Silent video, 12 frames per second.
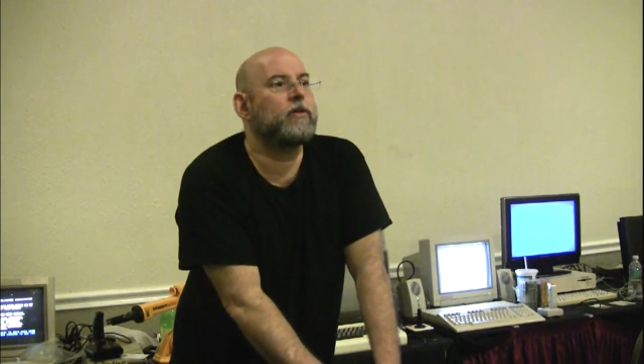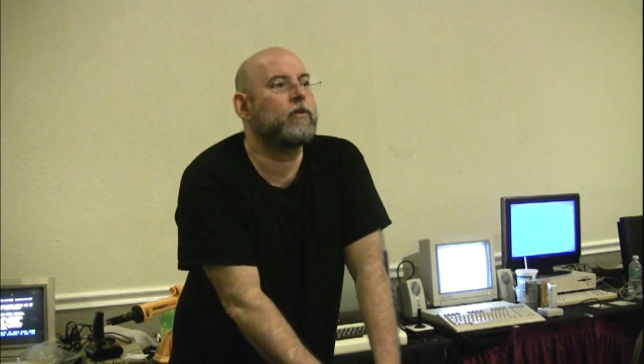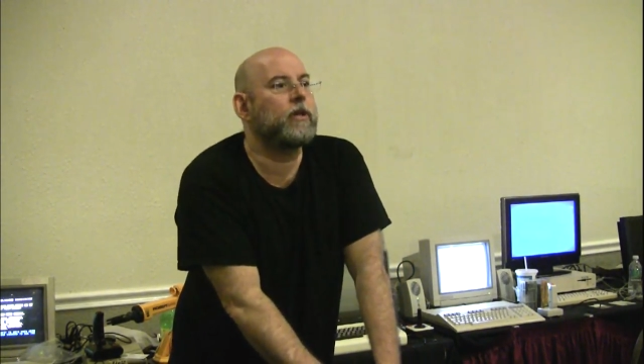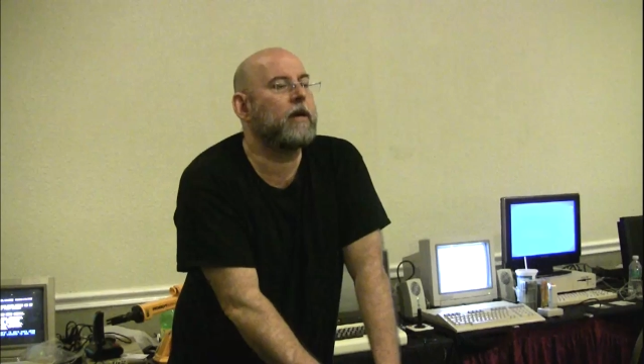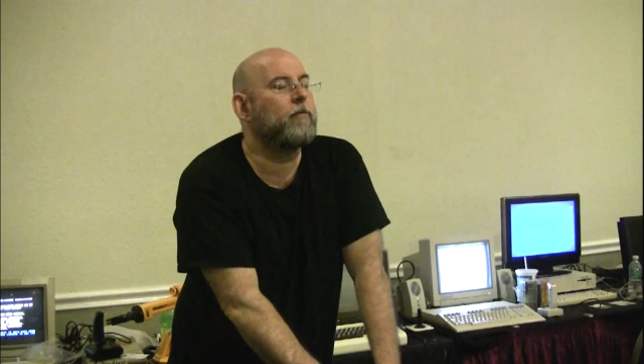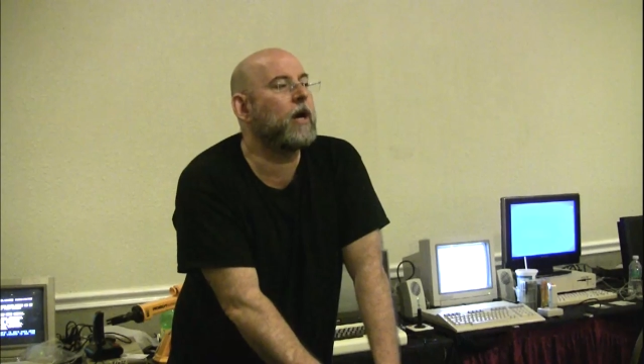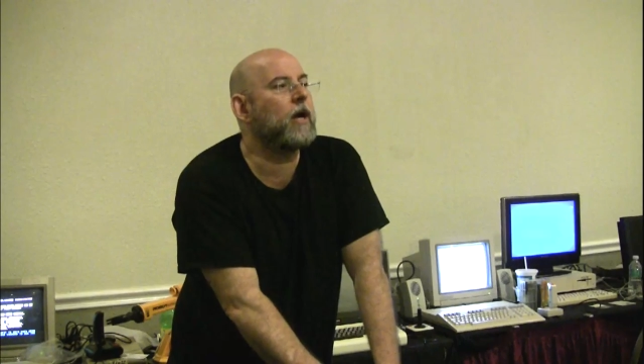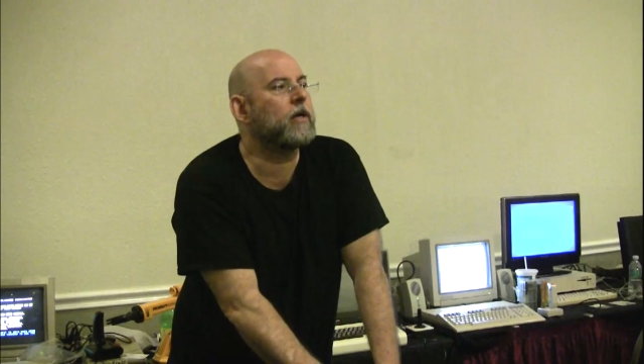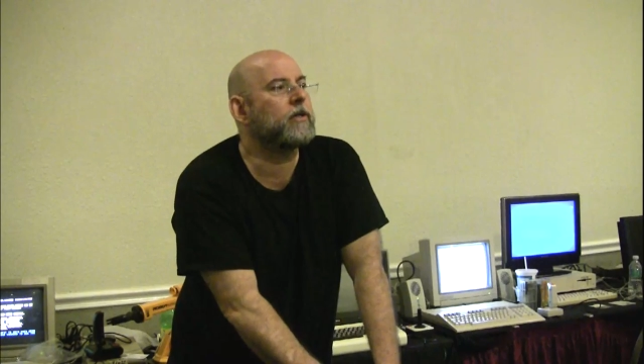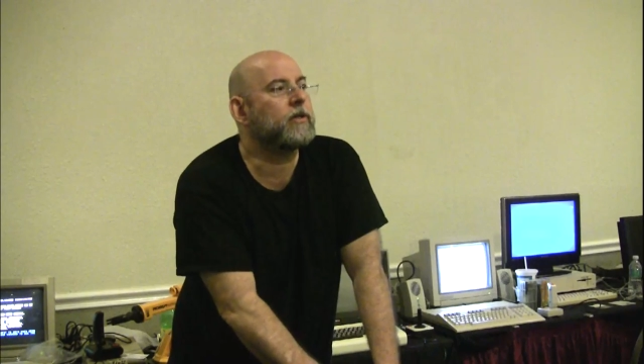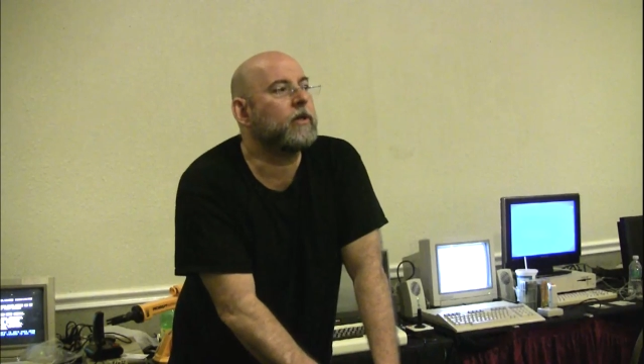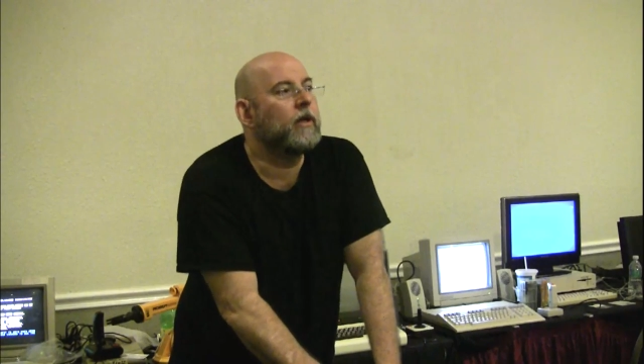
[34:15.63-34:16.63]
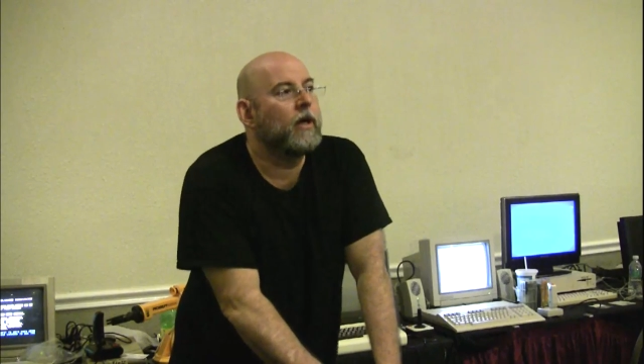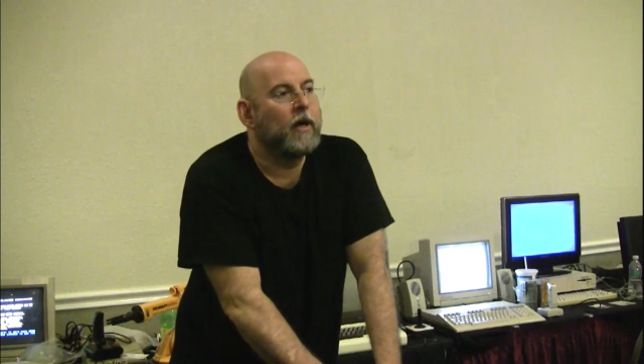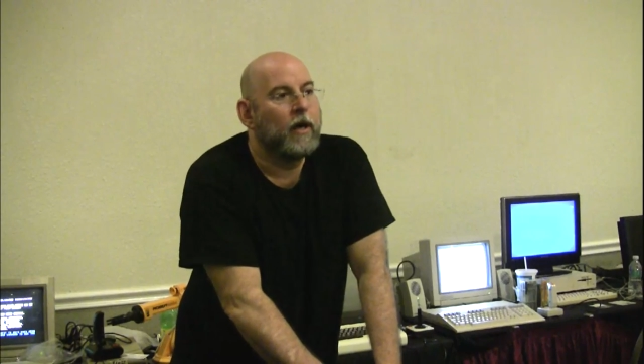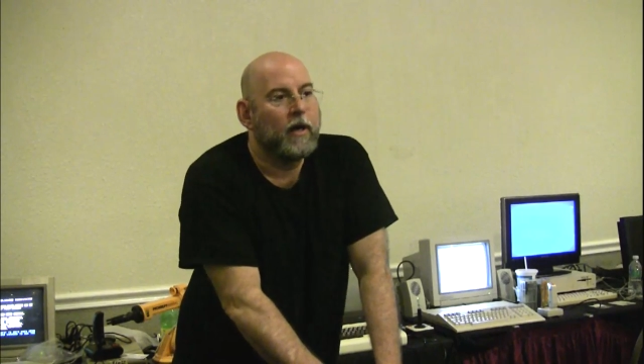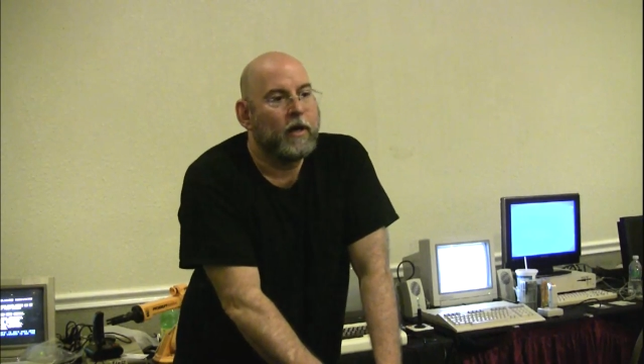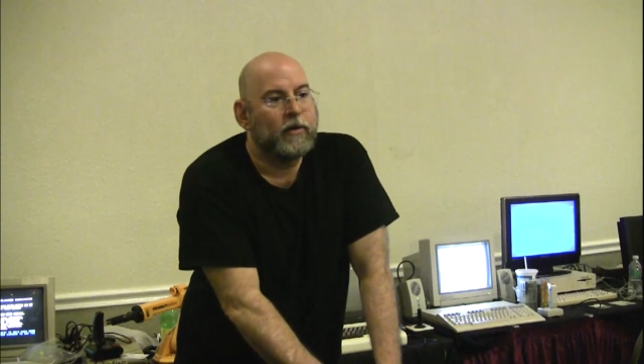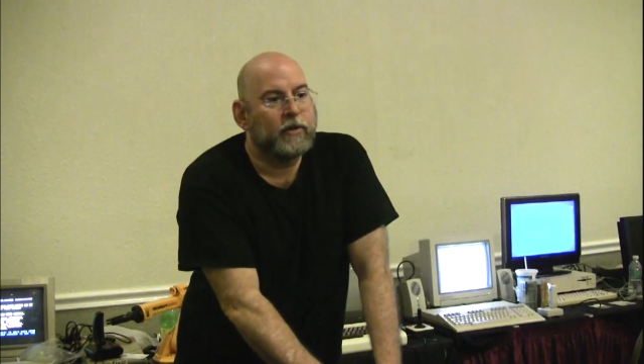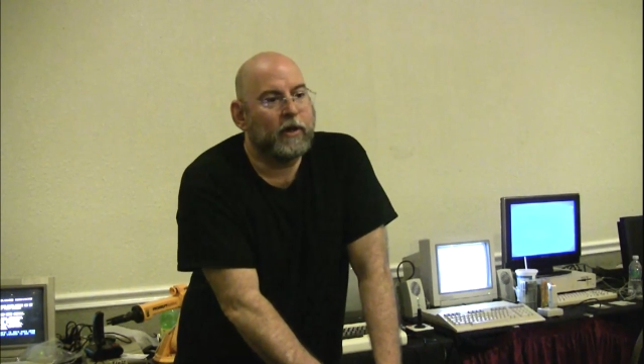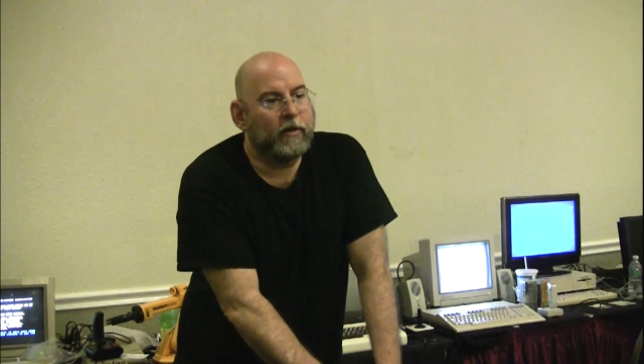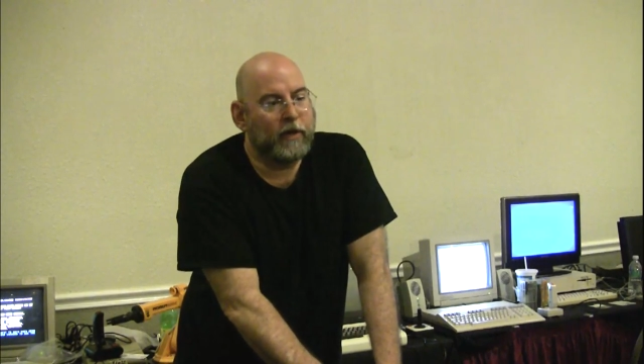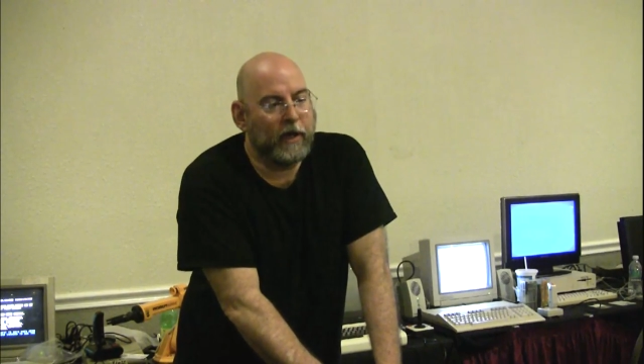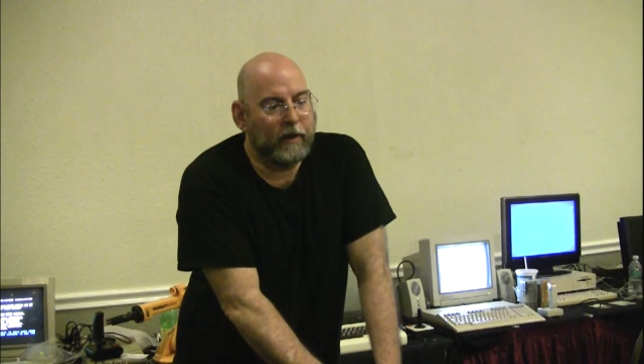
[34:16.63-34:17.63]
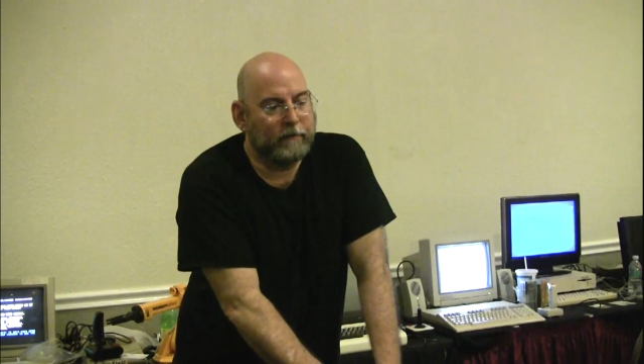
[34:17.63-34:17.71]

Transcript: so damn modest. So,